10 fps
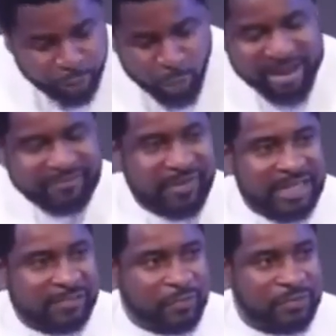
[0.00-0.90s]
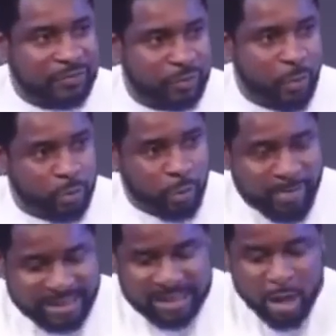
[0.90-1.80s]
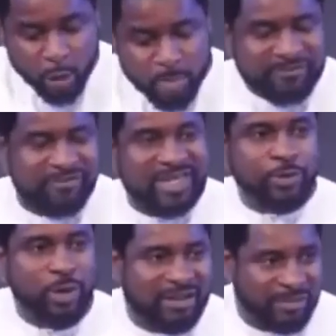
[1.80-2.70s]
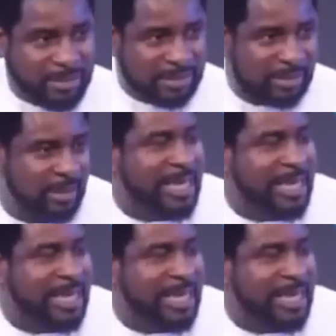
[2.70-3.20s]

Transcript: men feel it for, to mate, women feel it to have a mate. The